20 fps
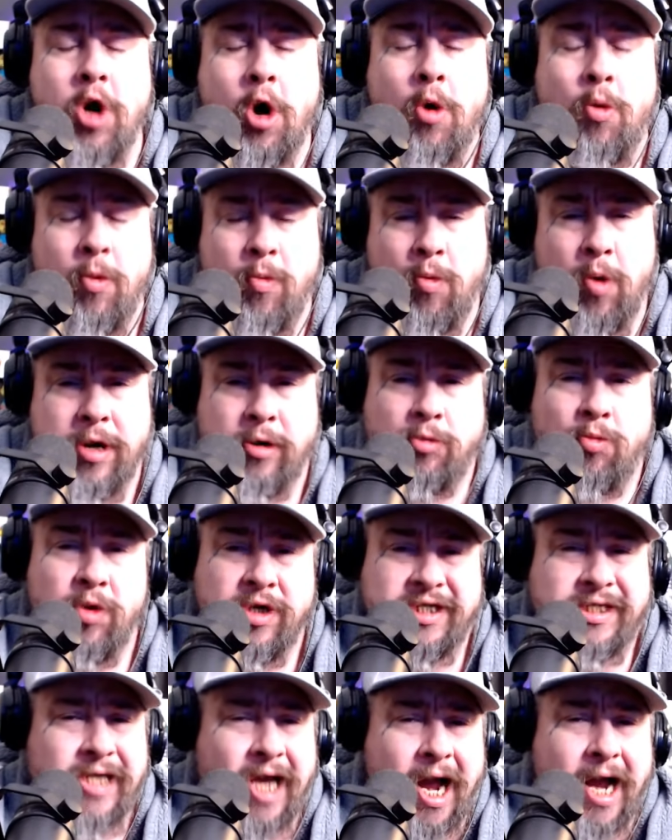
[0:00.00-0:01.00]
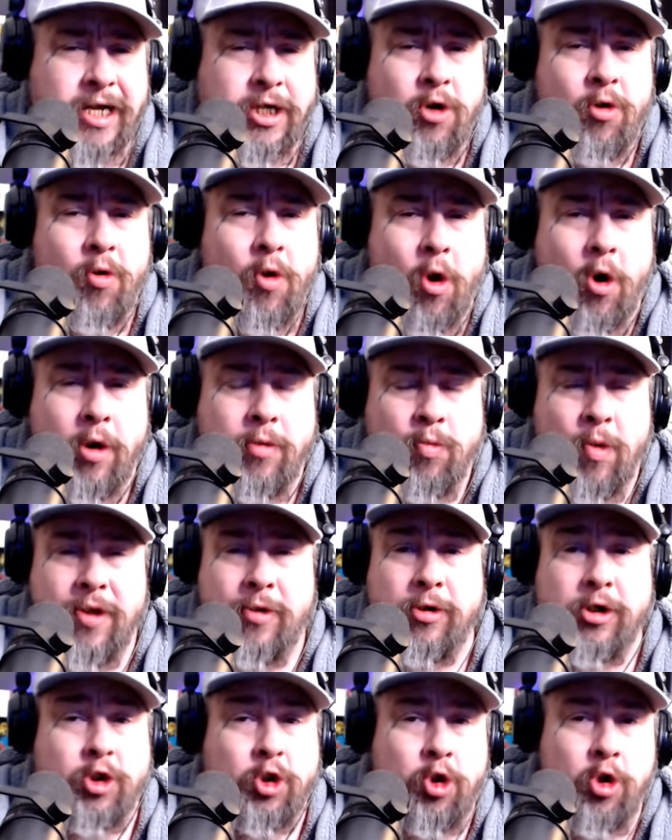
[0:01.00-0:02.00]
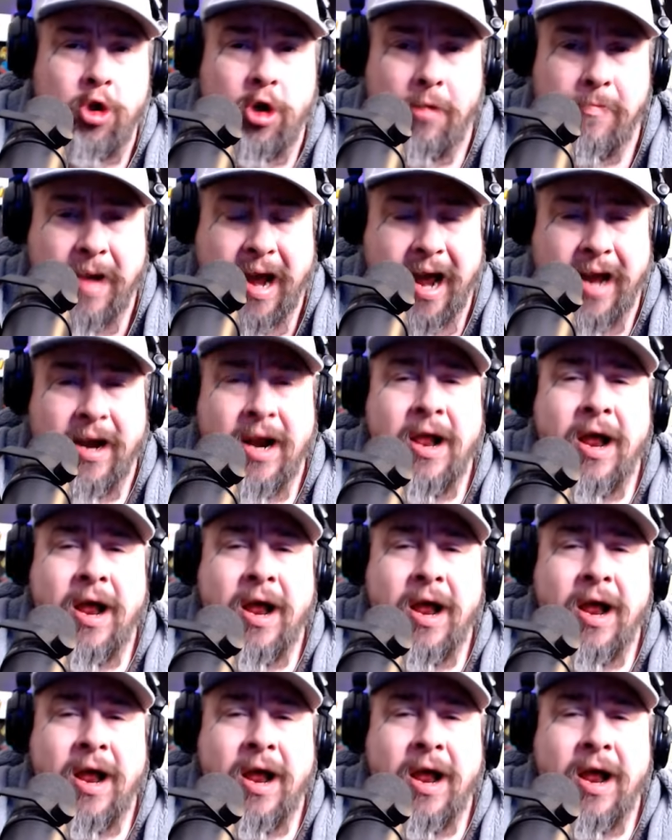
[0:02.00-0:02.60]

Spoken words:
what side you're on, whether it's good or bad,